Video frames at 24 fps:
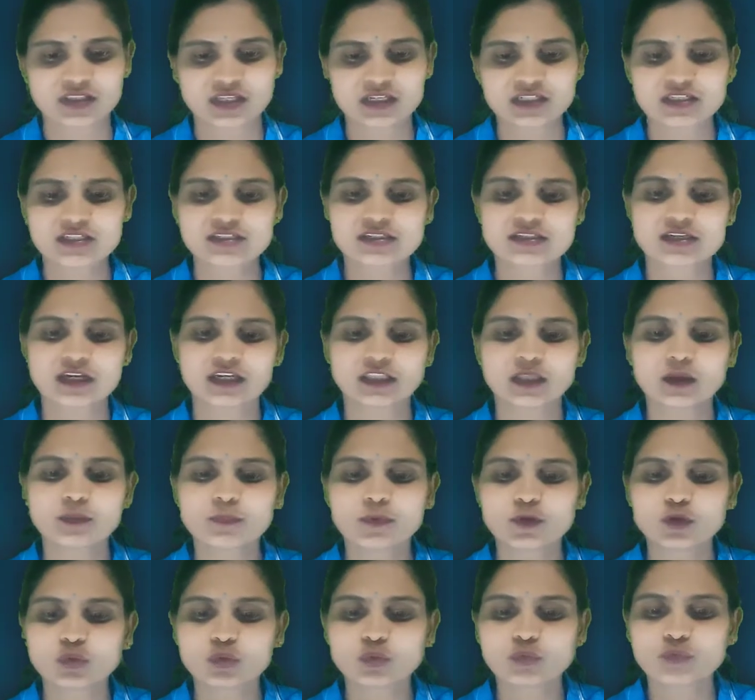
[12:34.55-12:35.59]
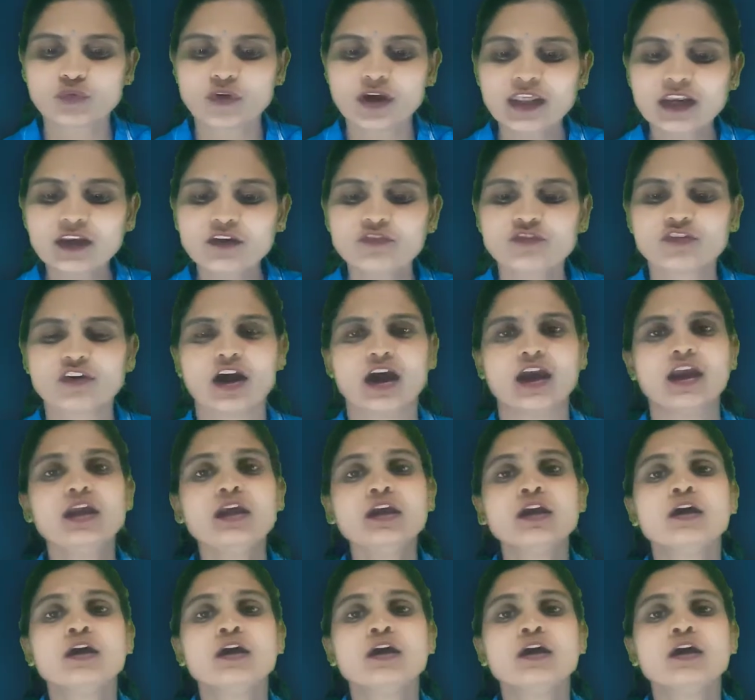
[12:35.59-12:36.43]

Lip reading: That is nothing but to verify